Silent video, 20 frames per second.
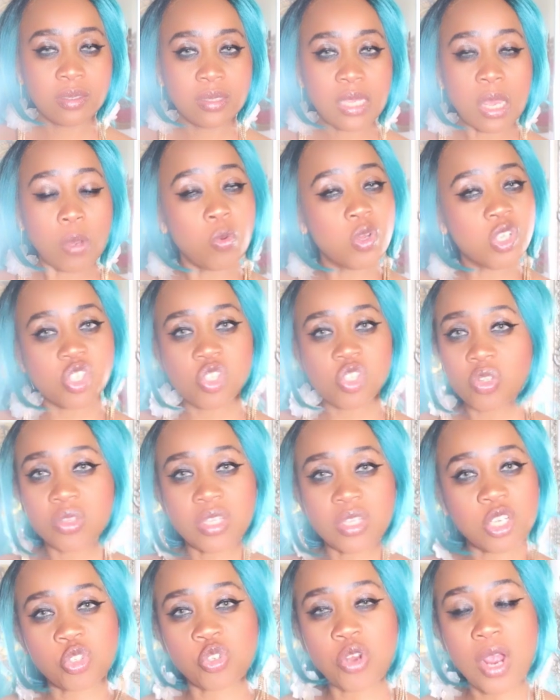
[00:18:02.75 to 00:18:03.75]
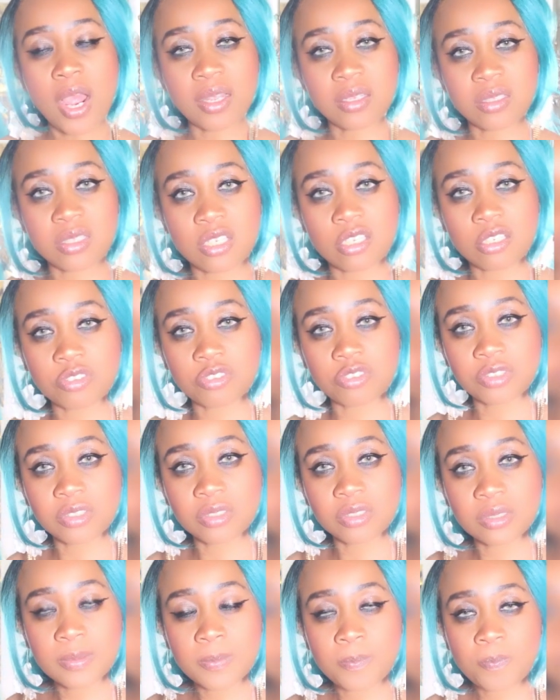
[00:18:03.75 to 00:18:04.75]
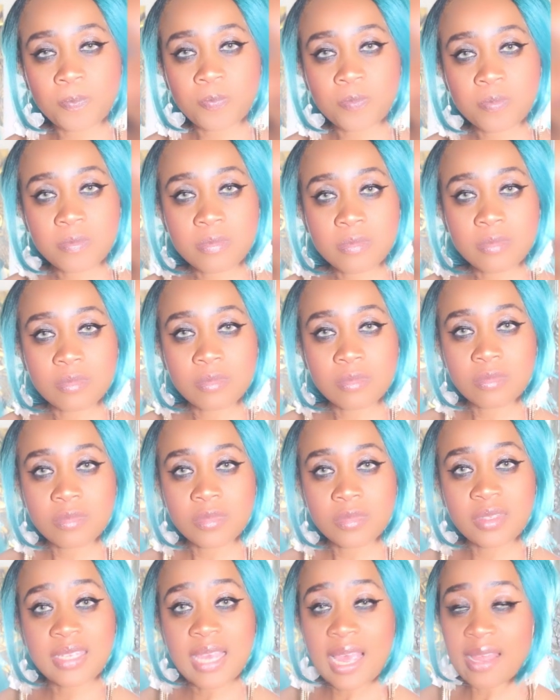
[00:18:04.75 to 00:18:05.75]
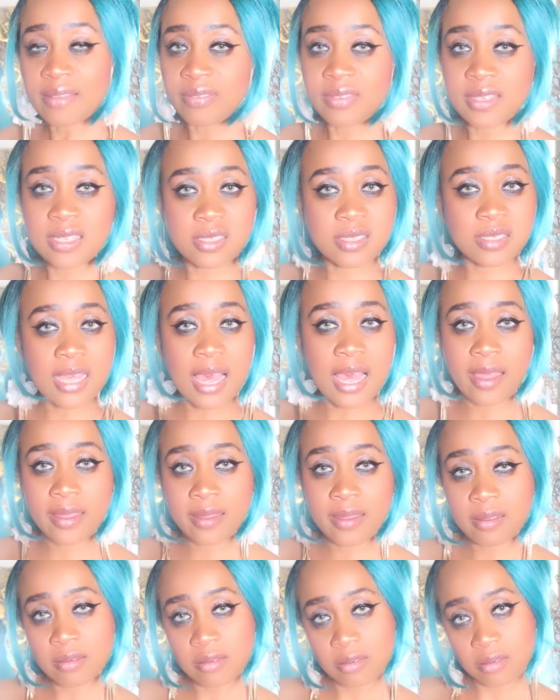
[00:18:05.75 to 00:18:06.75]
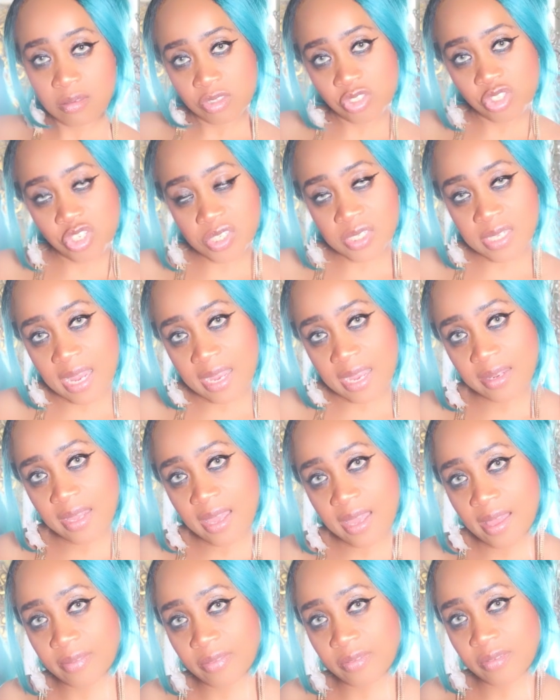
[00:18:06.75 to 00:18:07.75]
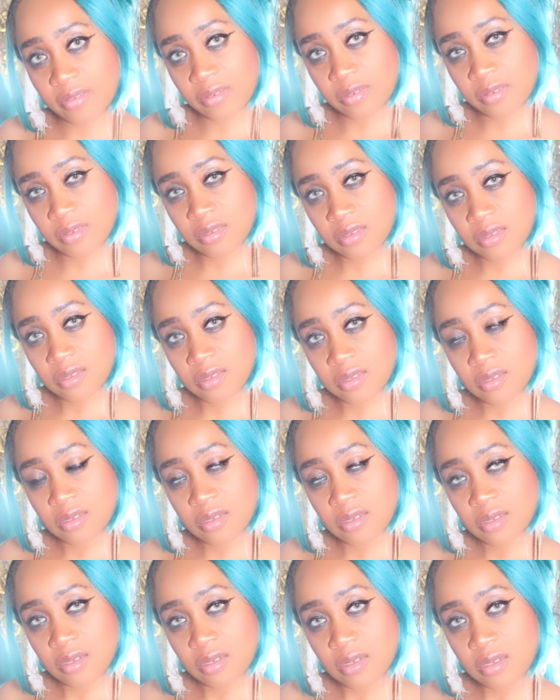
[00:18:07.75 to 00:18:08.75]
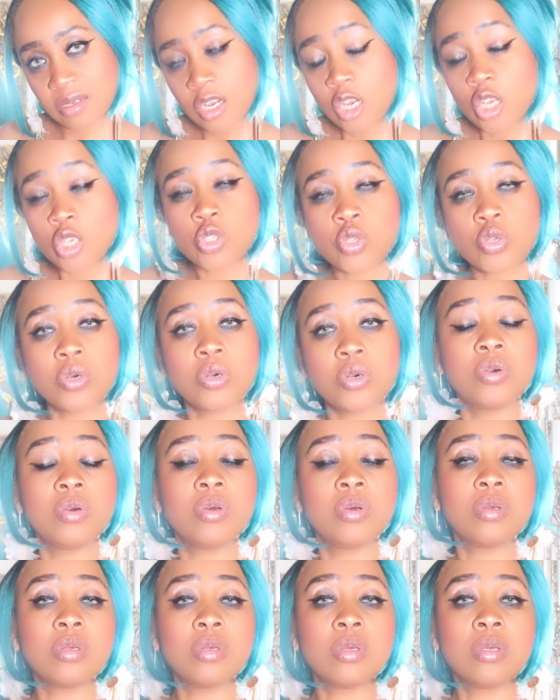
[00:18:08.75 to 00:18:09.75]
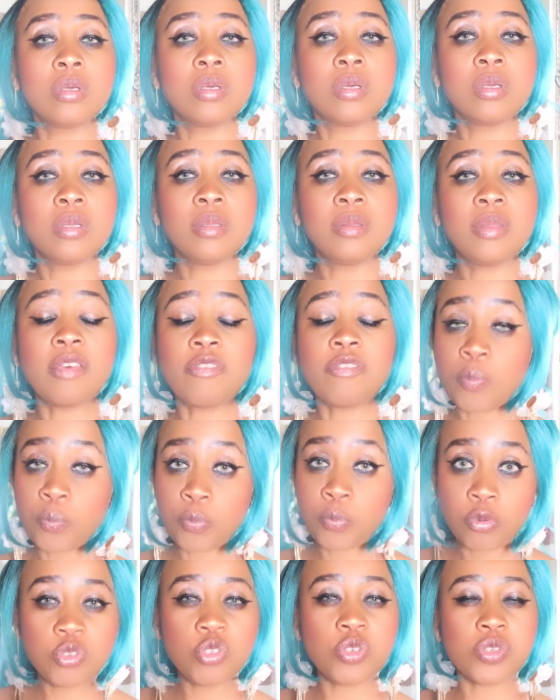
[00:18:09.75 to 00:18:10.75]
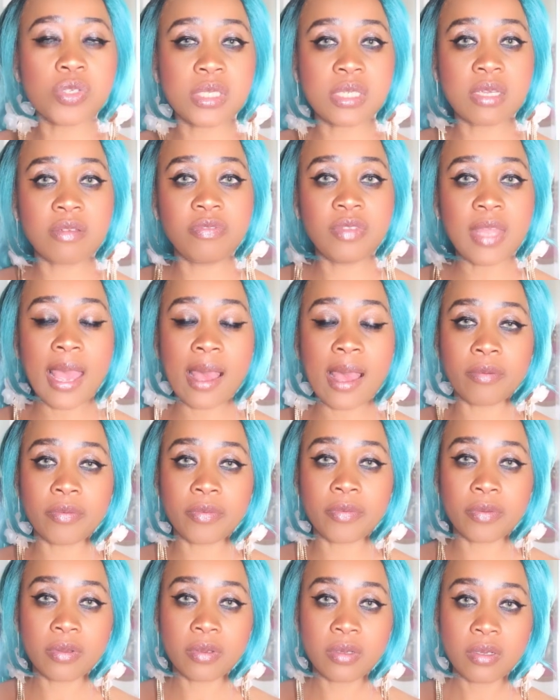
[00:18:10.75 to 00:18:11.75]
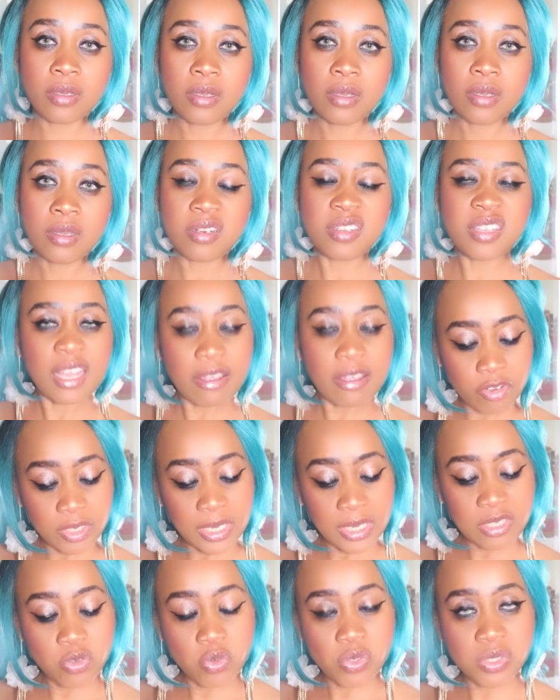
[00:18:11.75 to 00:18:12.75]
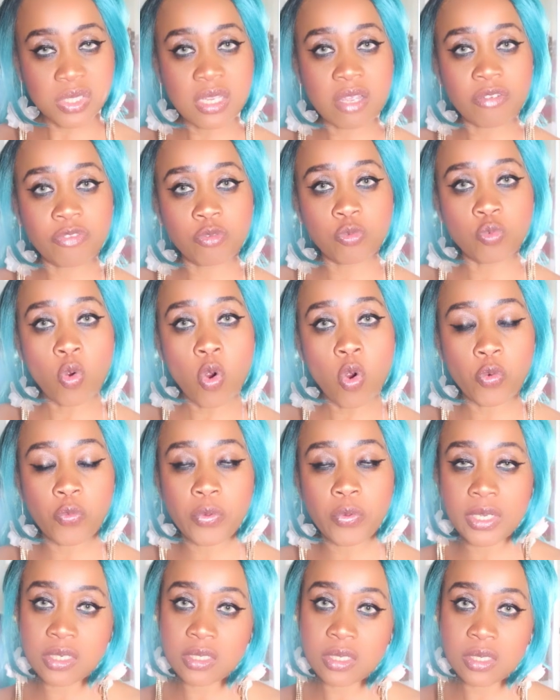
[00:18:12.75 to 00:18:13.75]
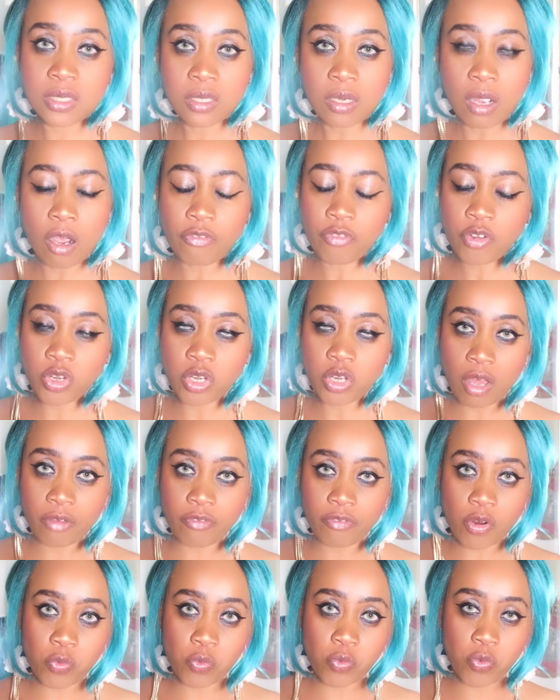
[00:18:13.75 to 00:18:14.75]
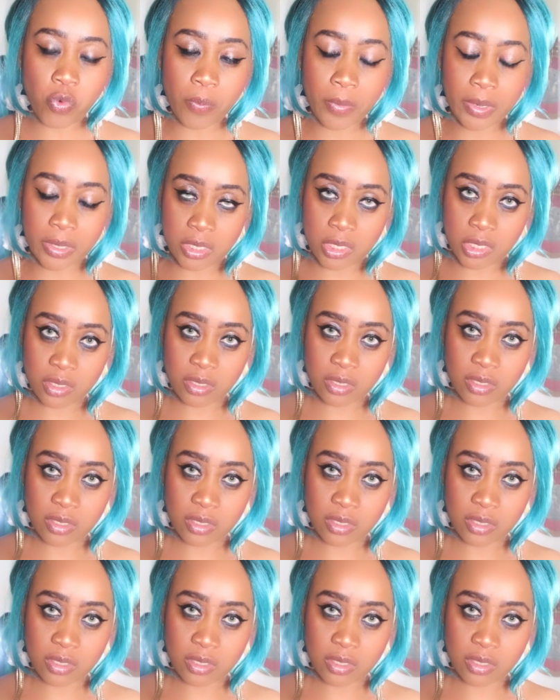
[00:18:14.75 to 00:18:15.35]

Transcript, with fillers: that was not attractive got this guy just like that. So never put yourself down. Never get yourself worried of another woman.